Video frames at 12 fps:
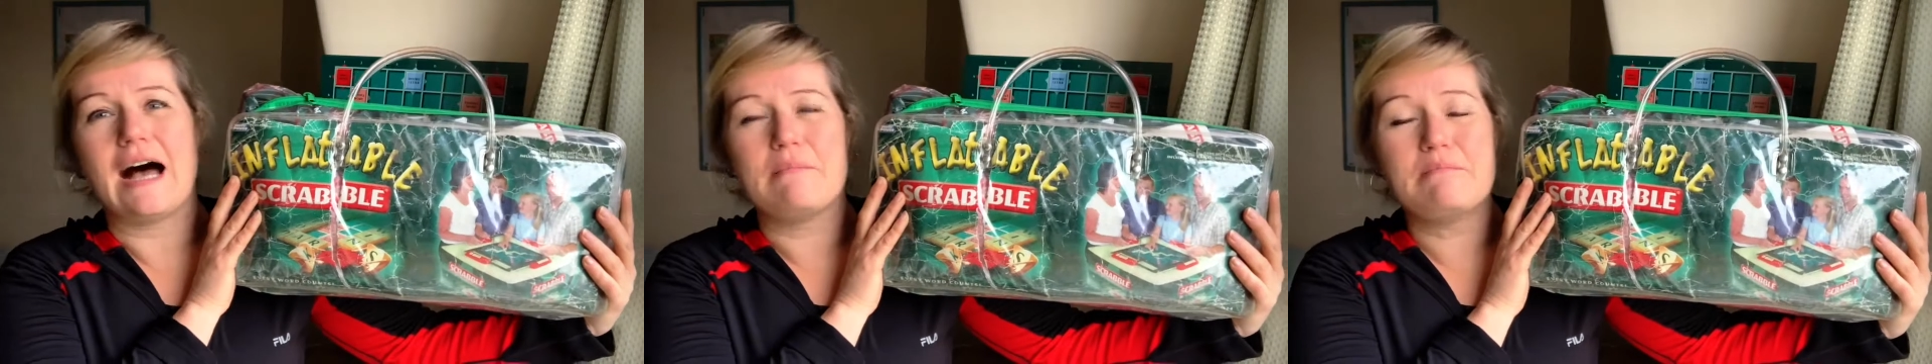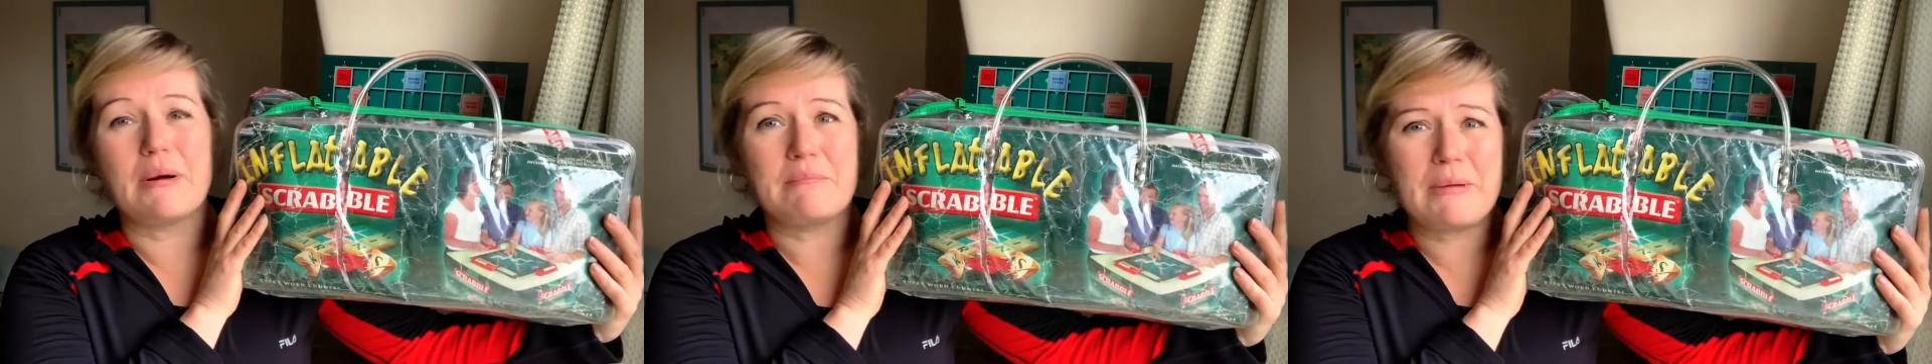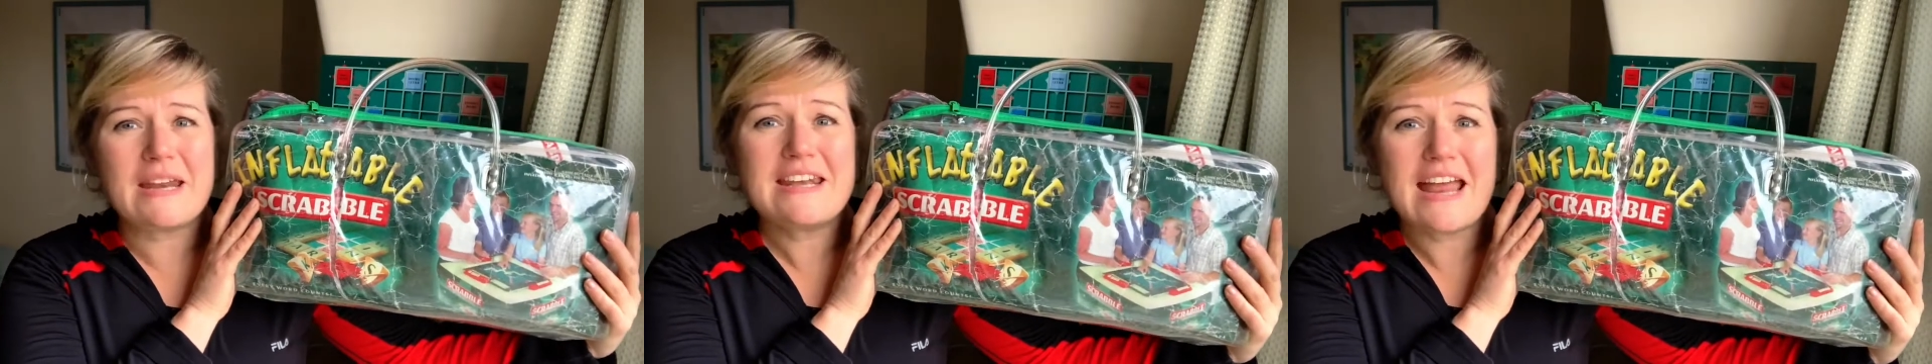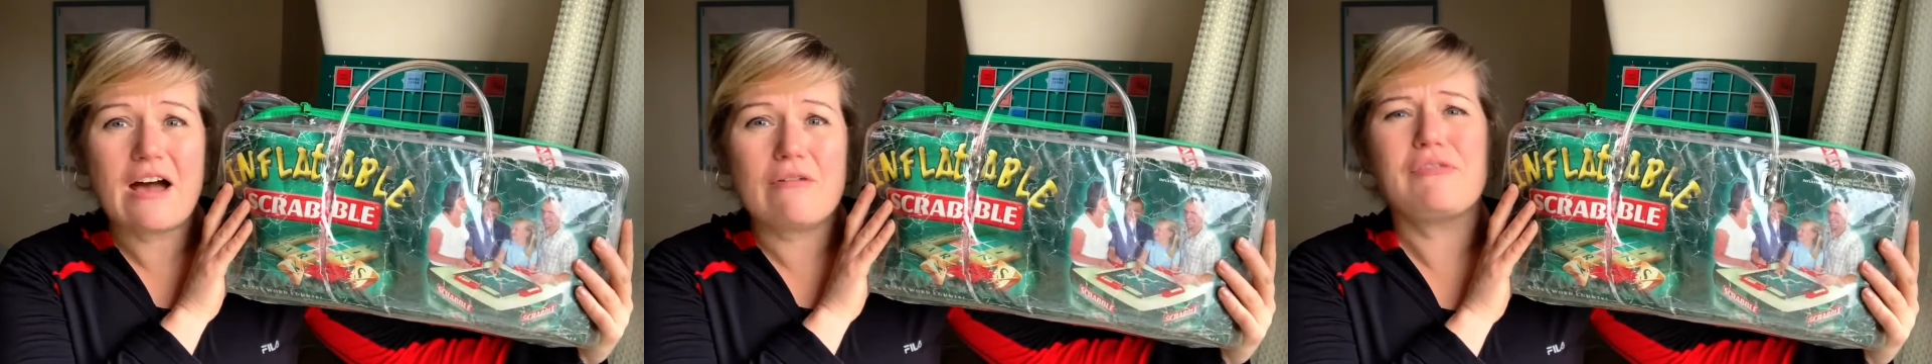But
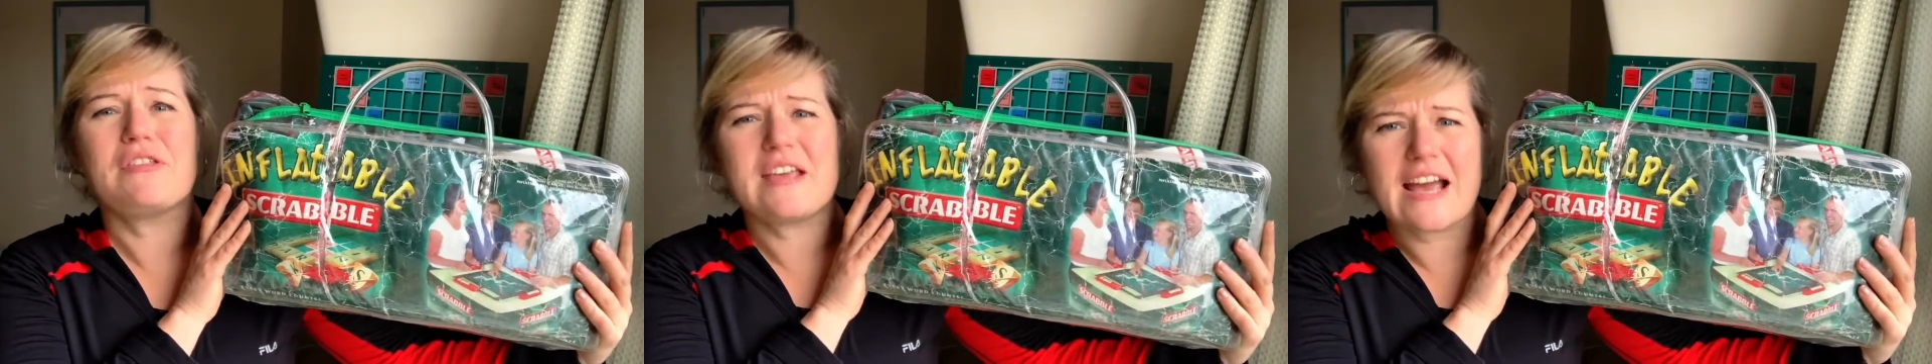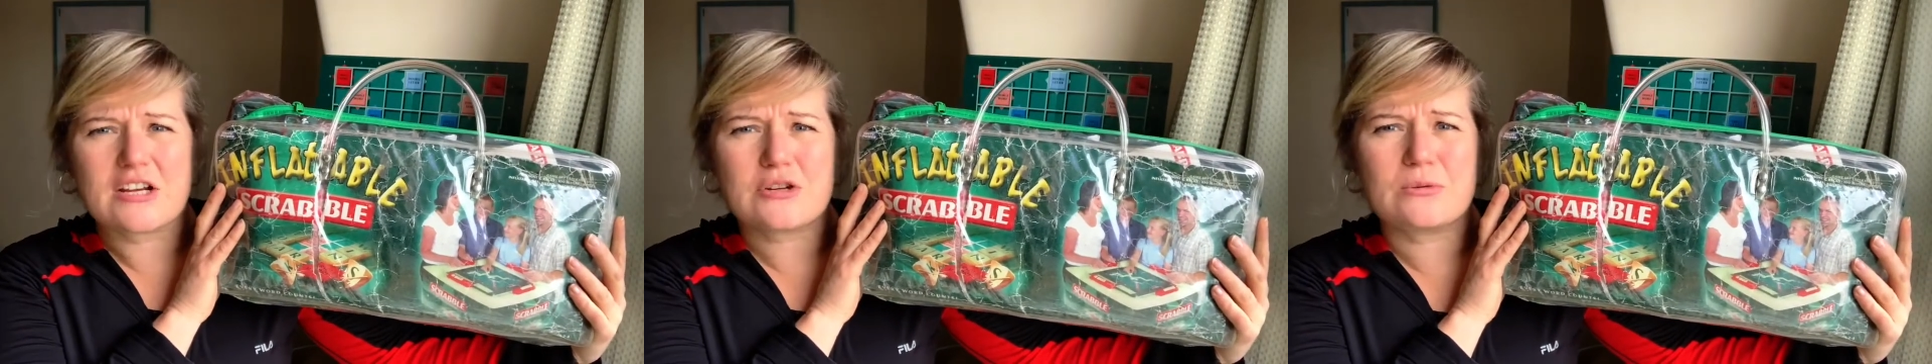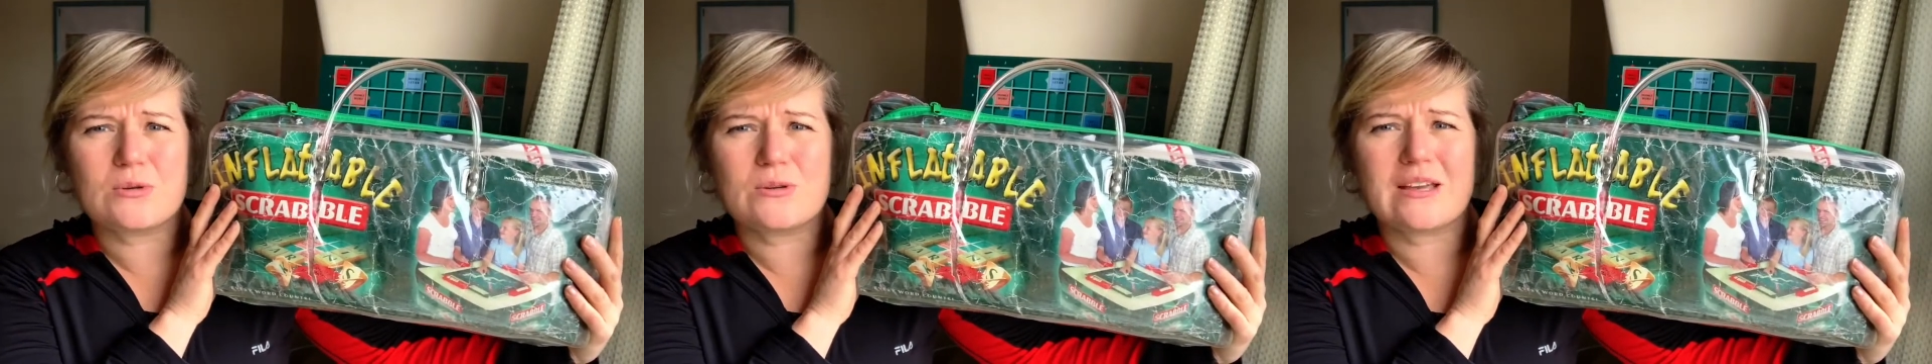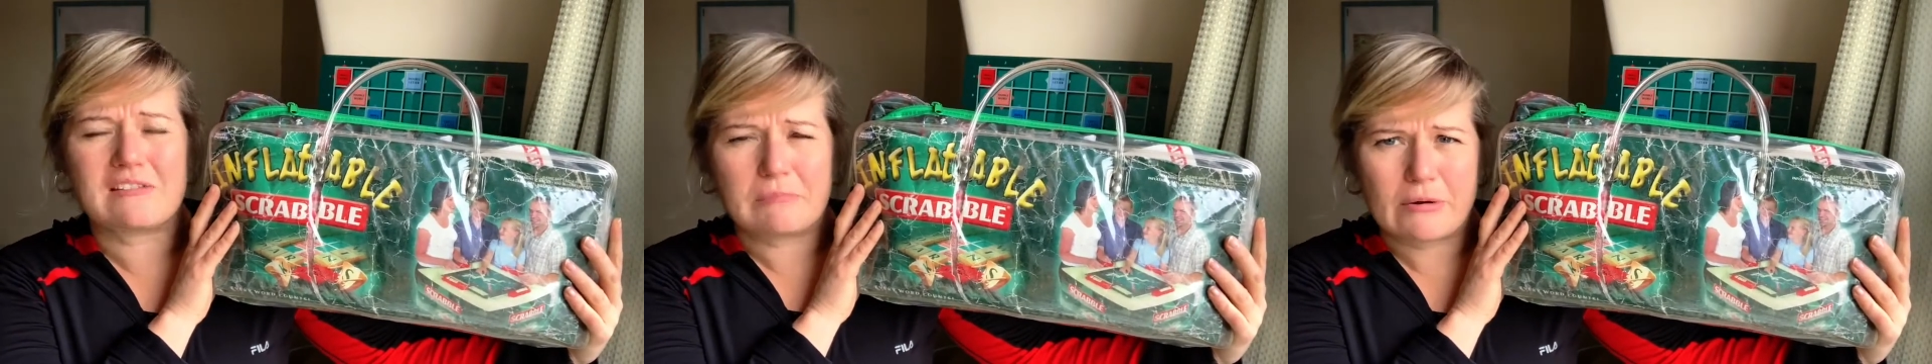bid now for the
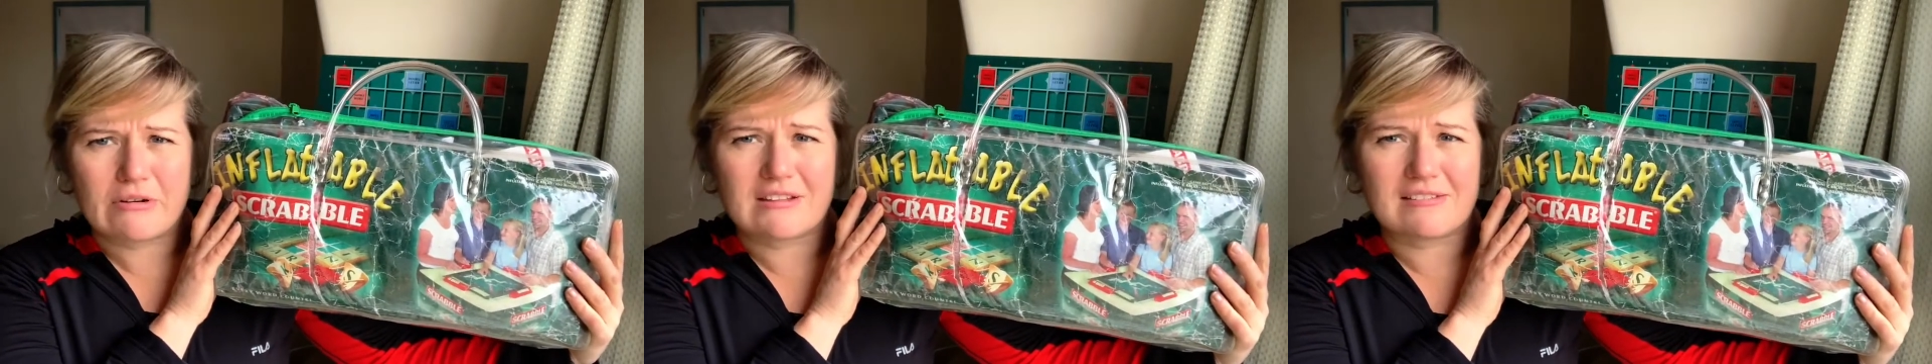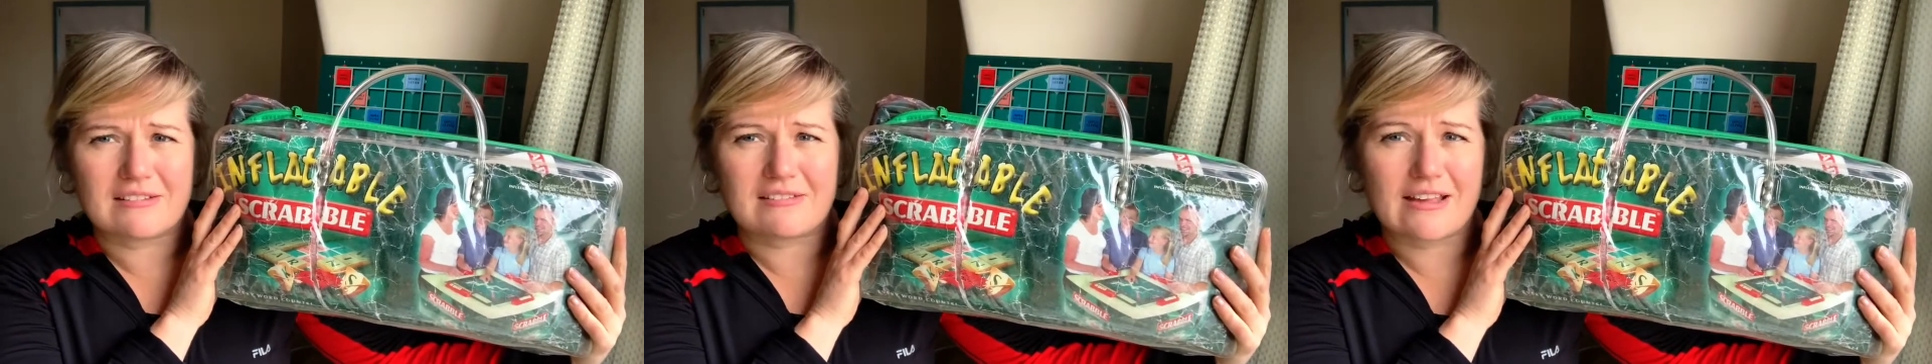actual experience